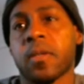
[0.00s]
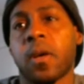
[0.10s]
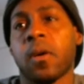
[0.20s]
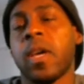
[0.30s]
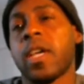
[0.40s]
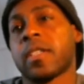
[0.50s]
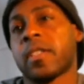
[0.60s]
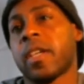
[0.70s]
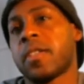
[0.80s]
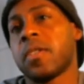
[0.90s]
So
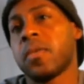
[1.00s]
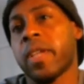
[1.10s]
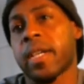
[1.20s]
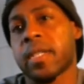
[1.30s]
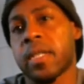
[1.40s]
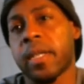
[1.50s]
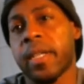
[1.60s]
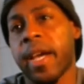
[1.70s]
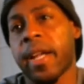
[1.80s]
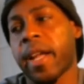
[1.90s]
stay tuned next
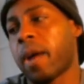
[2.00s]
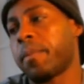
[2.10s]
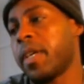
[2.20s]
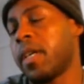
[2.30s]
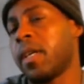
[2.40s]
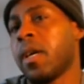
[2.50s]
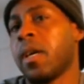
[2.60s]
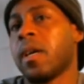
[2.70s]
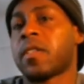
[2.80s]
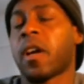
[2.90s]
Sunday, and I'll be
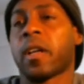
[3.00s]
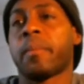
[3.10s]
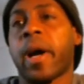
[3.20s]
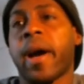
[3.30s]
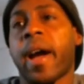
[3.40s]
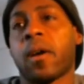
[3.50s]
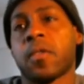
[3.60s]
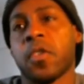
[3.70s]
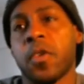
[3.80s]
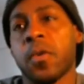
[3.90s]
talking about how
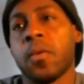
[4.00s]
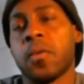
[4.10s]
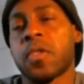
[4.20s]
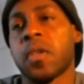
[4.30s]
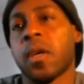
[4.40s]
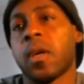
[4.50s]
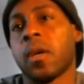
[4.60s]
to use